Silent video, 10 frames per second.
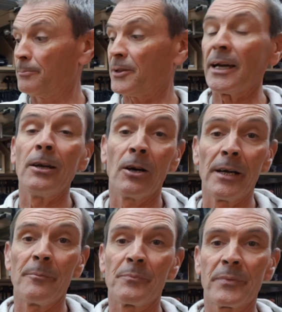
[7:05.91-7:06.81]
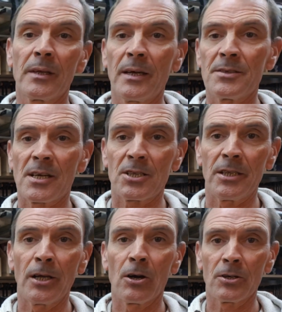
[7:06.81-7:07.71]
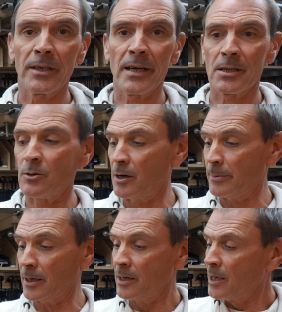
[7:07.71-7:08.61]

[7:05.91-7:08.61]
daylight, it's actually darkened down quite a bit.